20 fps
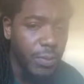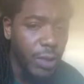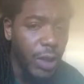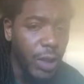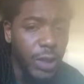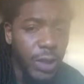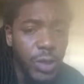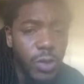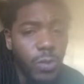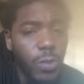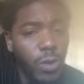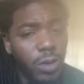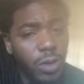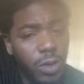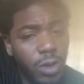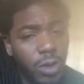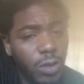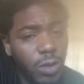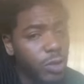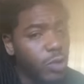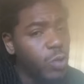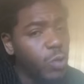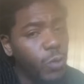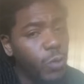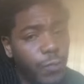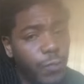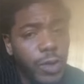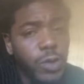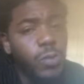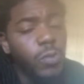Either you want to know the
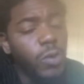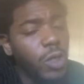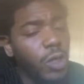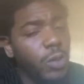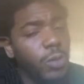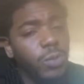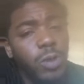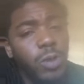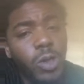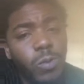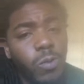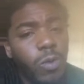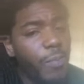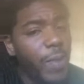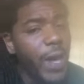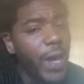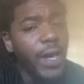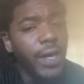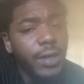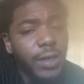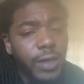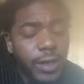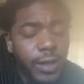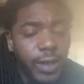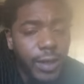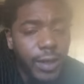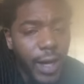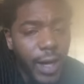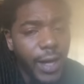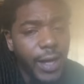truth or you want to remain in
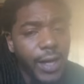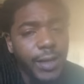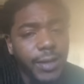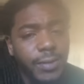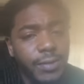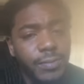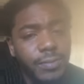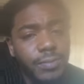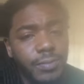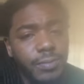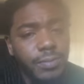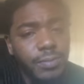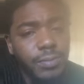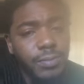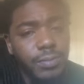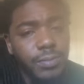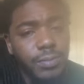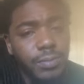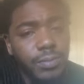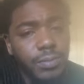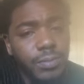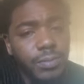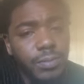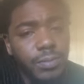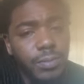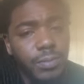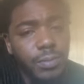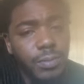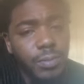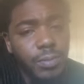the lie.
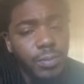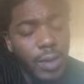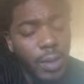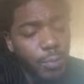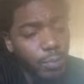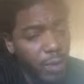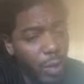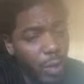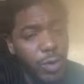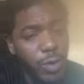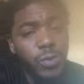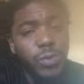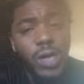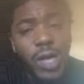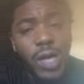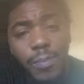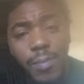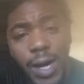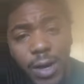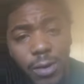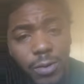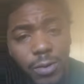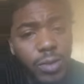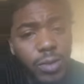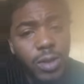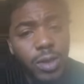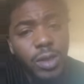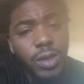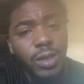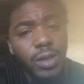Now when you come out
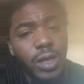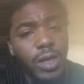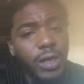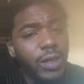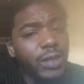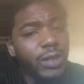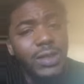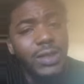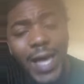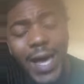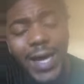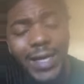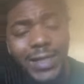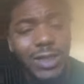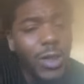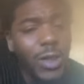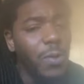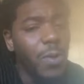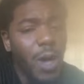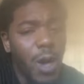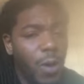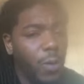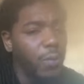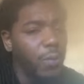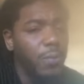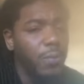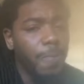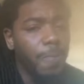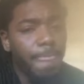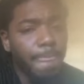of this lie, it's going to
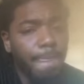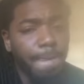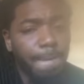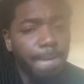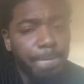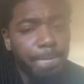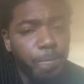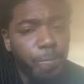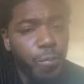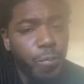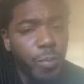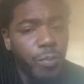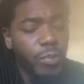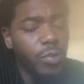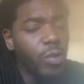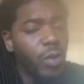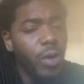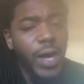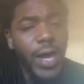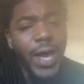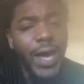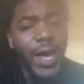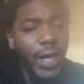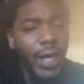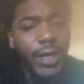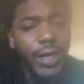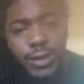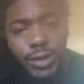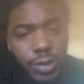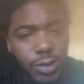hurt. You're going to have
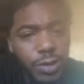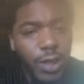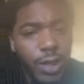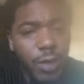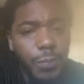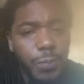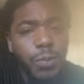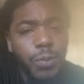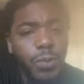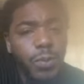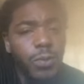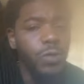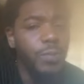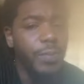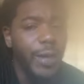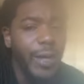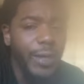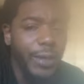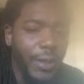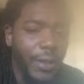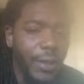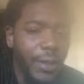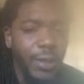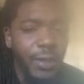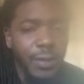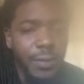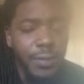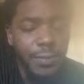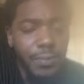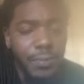agents trying to pull you back
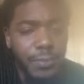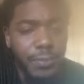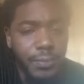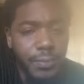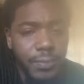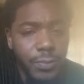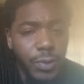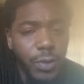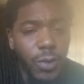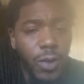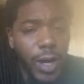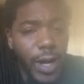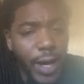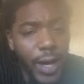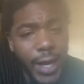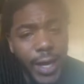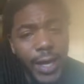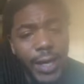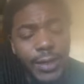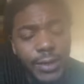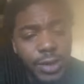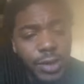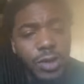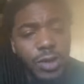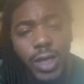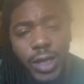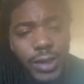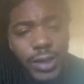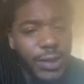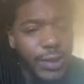in. You're going to have agents
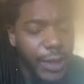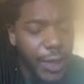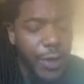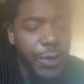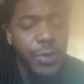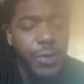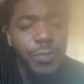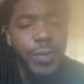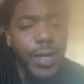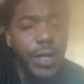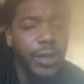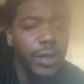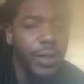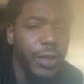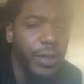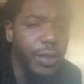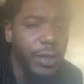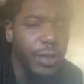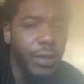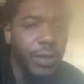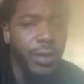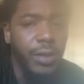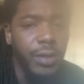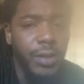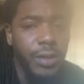trying to scare you back in.